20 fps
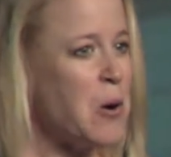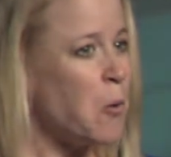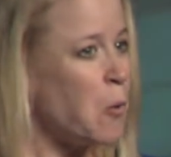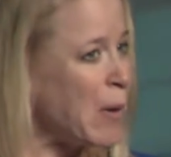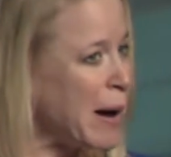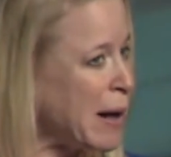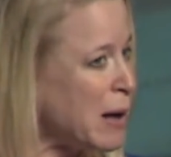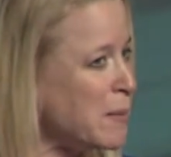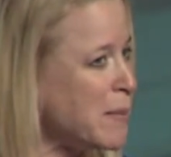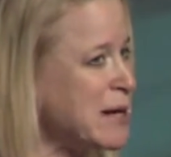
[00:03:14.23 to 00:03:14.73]

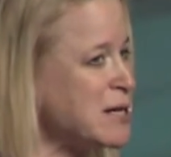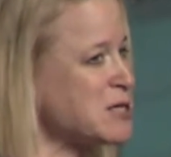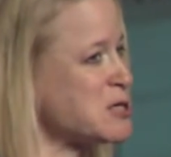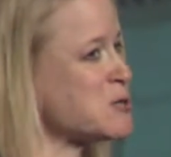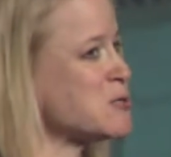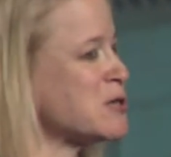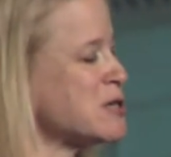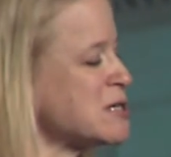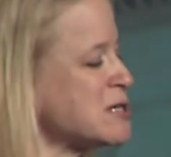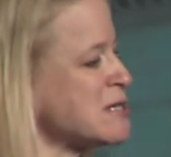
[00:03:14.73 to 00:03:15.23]
While my
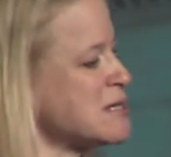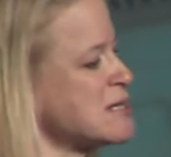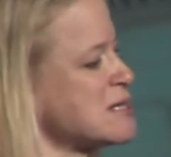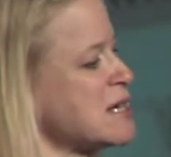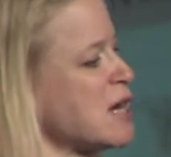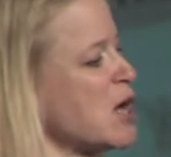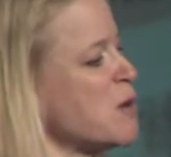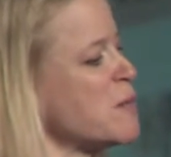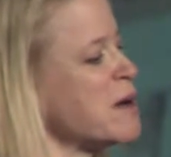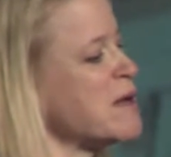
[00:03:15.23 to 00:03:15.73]
sources
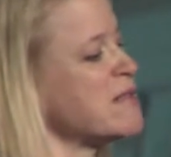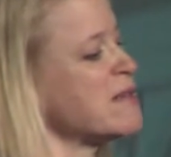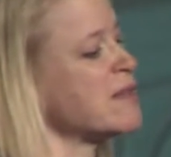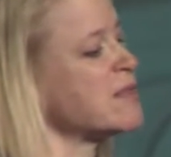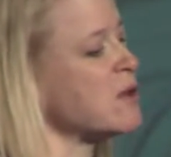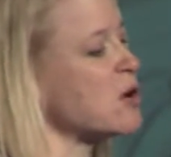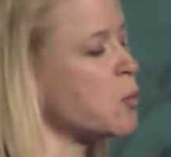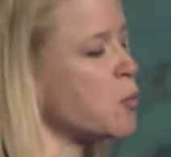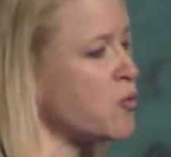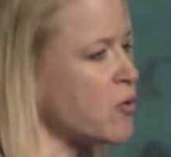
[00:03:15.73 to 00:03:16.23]
tell me that
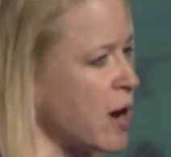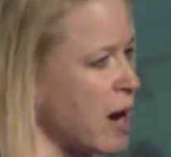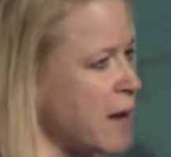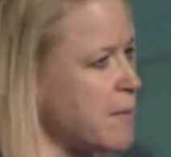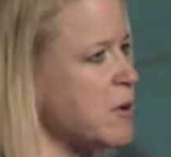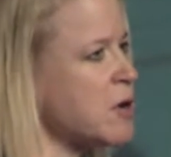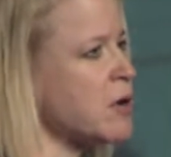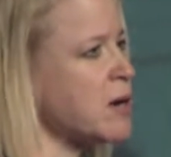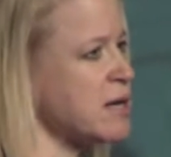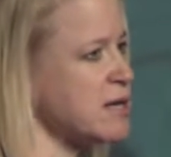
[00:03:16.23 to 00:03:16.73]
their
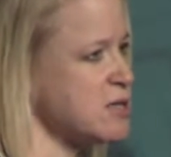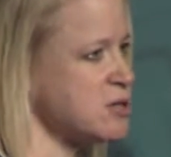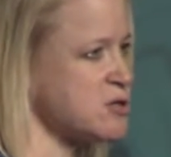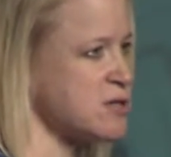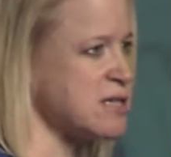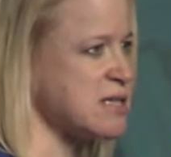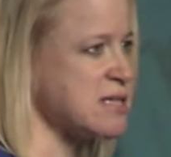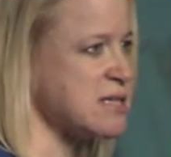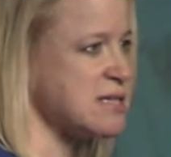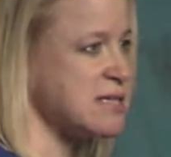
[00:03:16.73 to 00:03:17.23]
primary
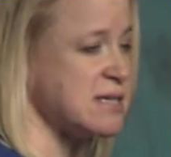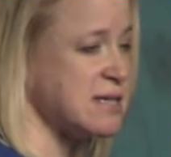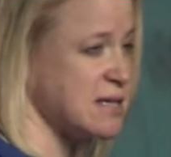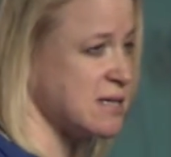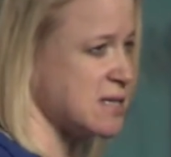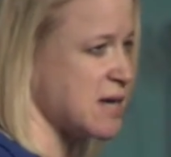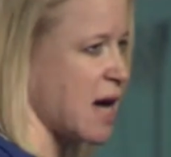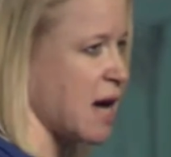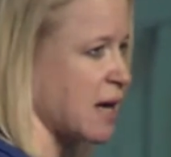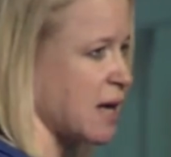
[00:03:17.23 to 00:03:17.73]
interest is in
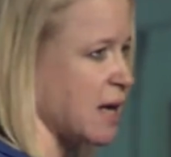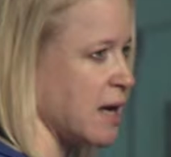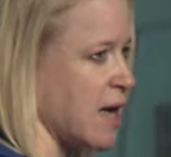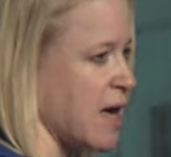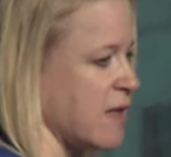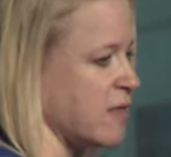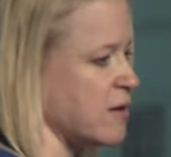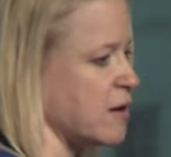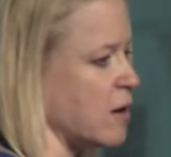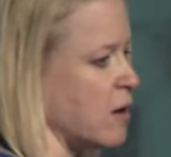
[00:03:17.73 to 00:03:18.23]
attacking
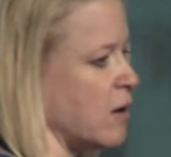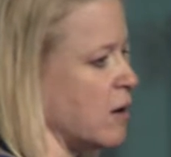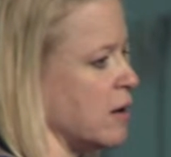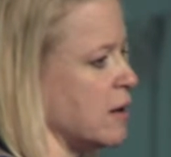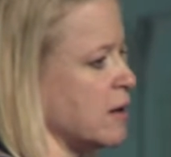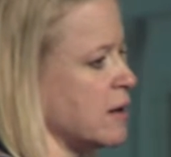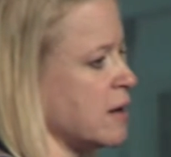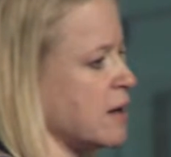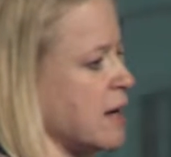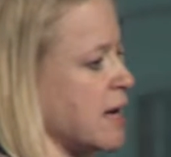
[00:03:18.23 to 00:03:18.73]

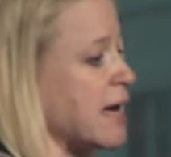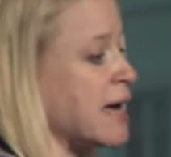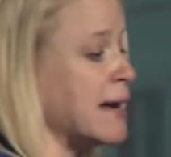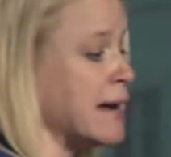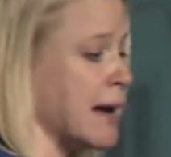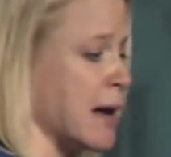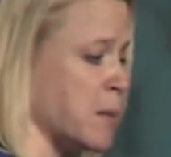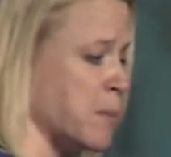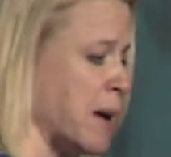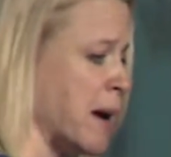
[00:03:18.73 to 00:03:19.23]
ethanol and
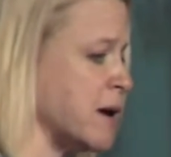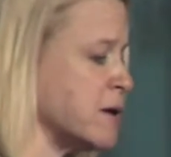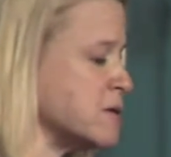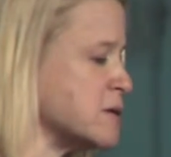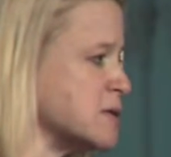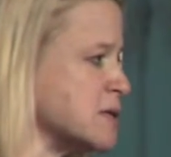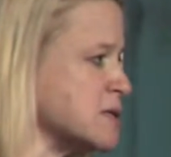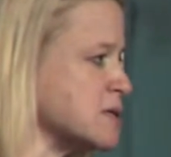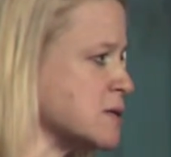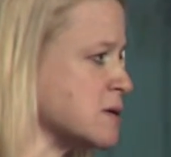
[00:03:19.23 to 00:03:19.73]
not
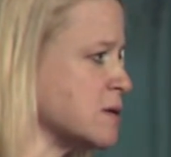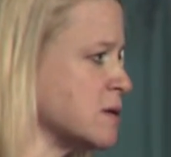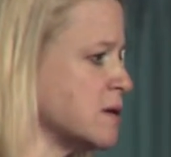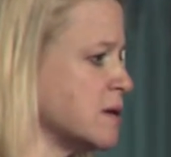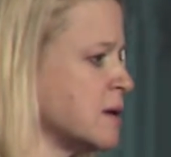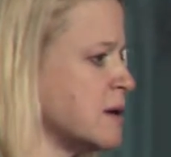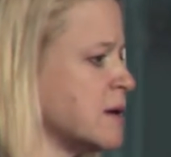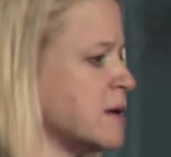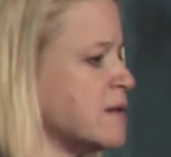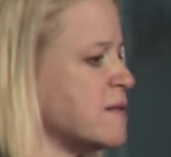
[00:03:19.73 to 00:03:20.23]
biodiesel,
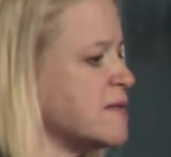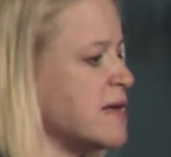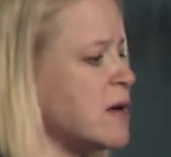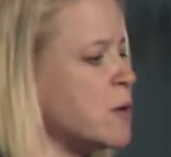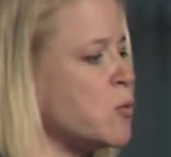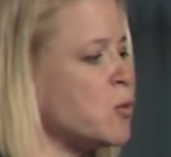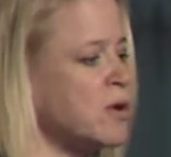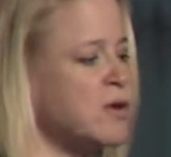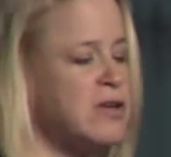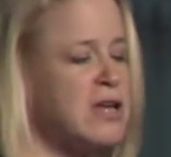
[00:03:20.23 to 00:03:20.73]
they
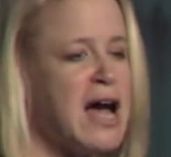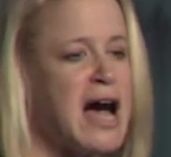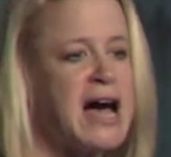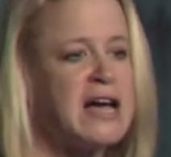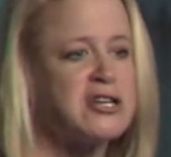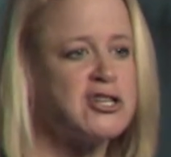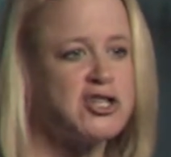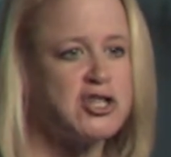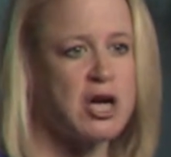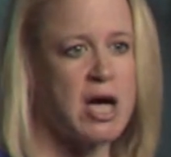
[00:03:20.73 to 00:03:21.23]
will
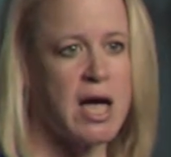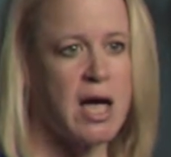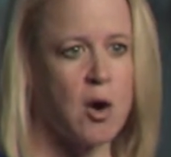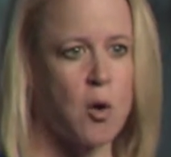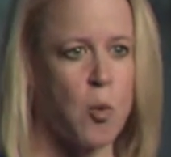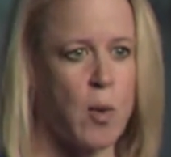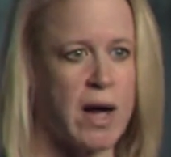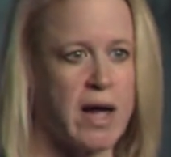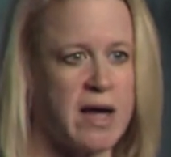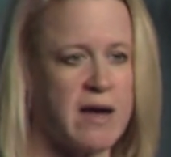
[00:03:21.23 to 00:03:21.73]
not shy
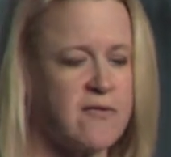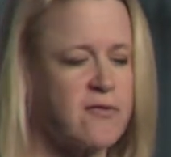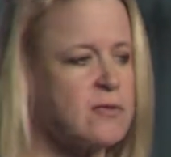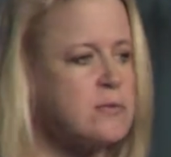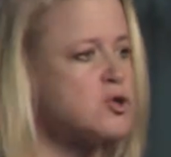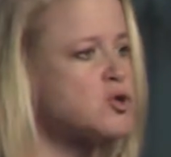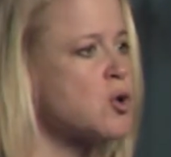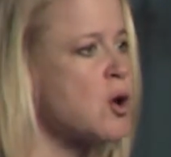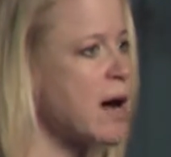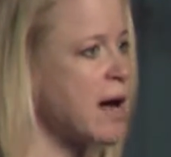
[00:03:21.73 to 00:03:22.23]
away
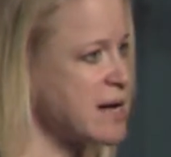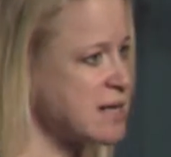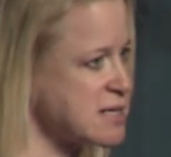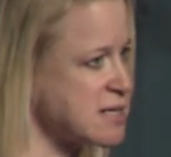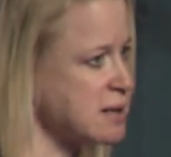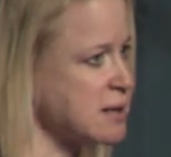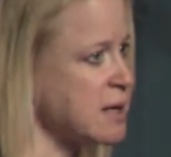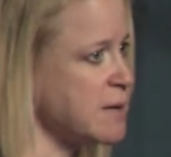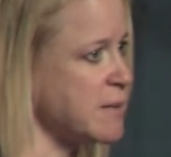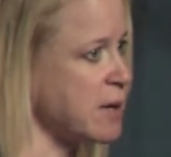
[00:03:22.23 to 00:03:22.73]
from trying
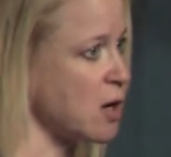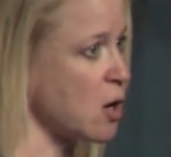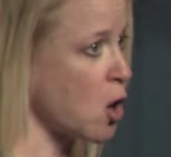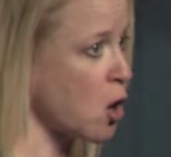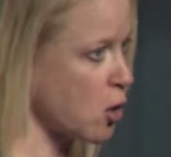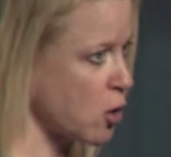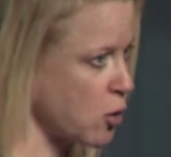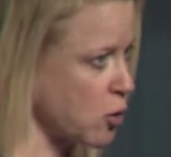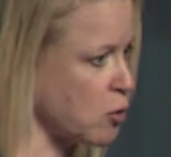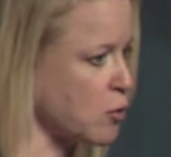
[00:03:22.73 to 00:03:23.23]
to limit
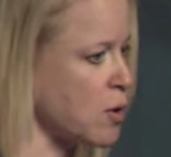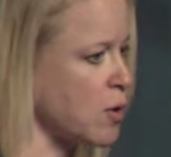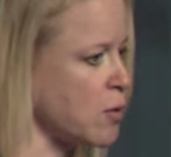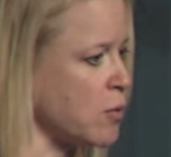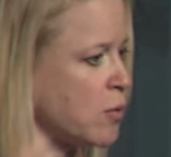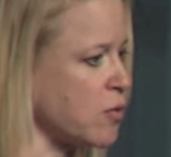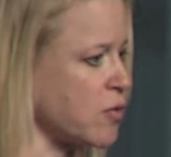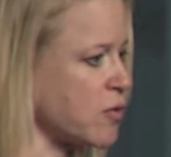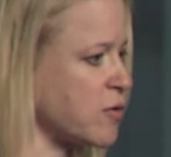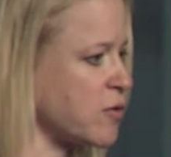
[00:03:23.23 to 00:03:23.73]
our
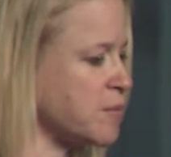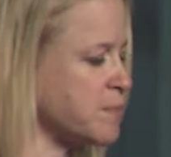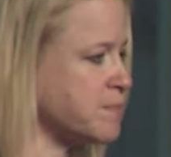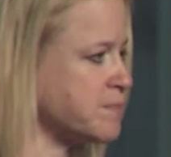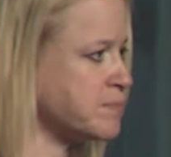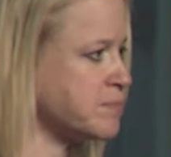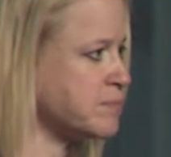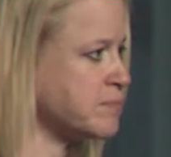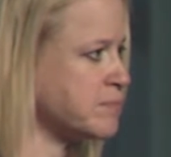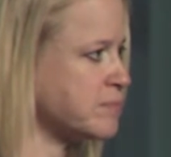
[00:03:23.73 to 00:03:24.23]
growth.
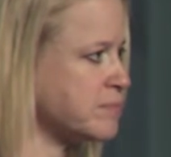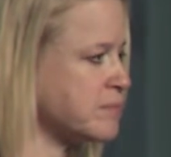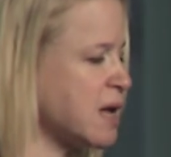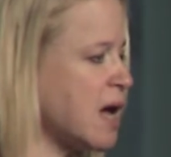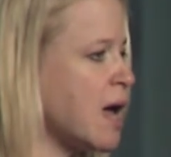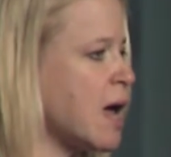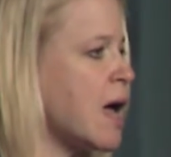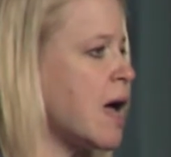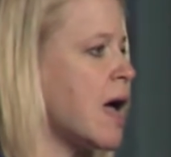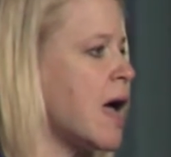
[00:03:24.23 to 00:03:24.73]

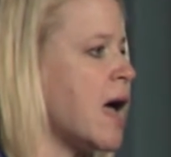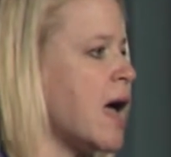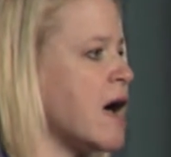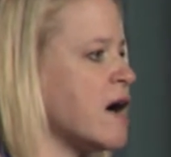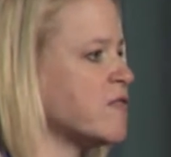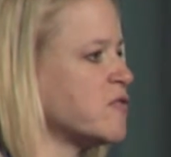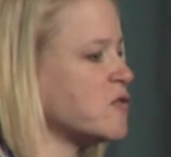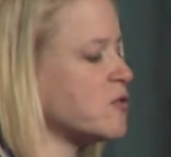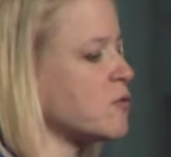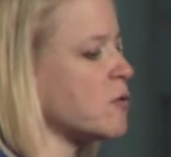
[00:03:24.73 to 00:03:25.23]

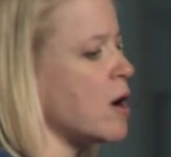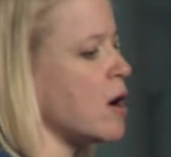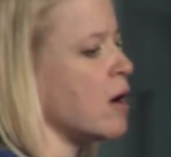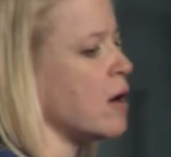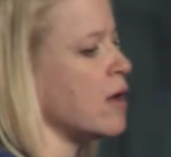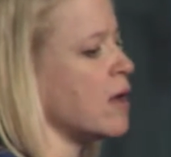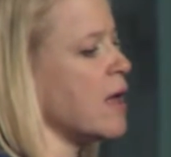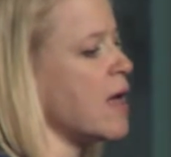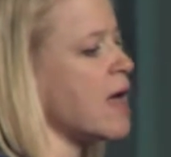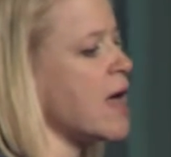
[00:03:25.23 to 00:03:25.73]
After
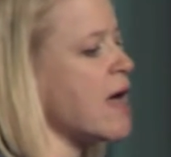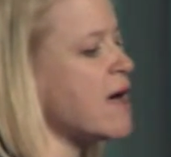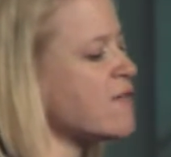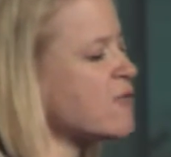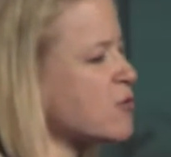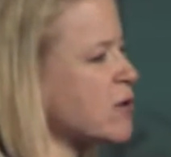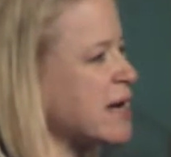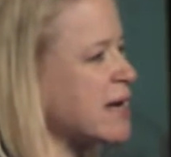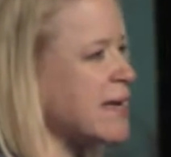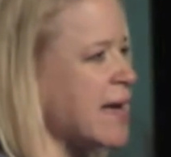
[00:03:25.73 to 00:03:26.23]
all,
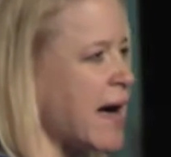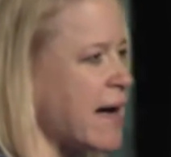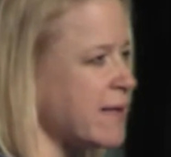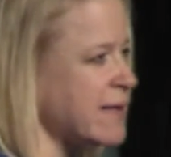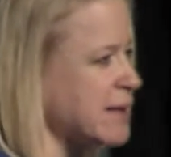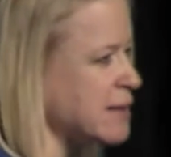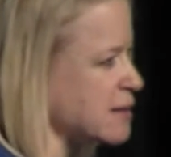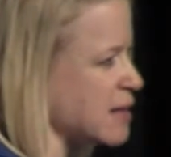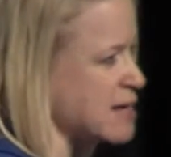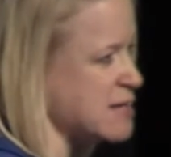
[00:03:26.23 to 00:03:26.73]
every
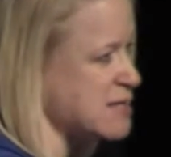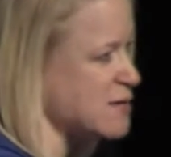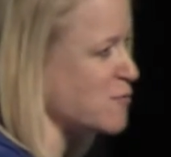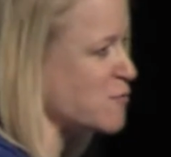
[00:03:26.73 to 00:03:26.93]
gallon less